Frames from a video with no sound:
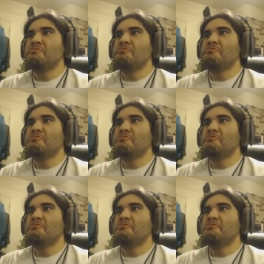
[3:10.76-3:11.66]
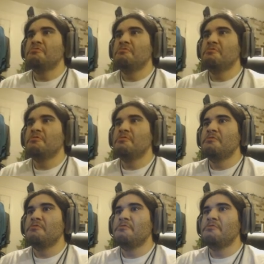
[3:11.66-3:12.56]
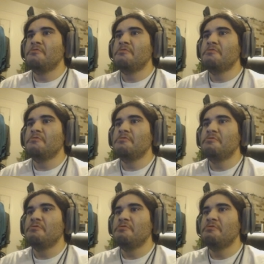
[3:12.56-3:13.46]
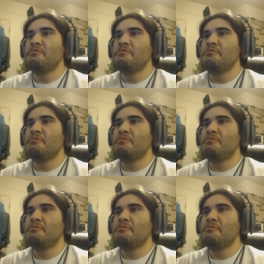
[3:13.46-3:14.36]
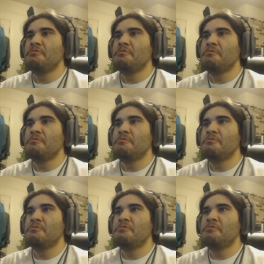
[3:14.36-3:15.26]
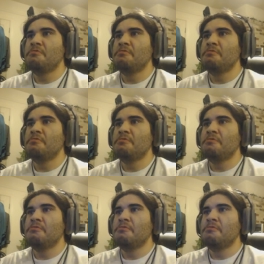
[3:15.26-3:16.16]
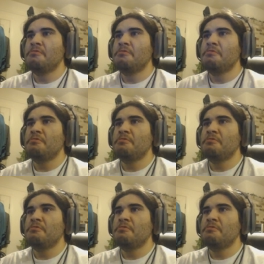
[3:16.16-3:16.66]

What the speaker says: Nobody speaks.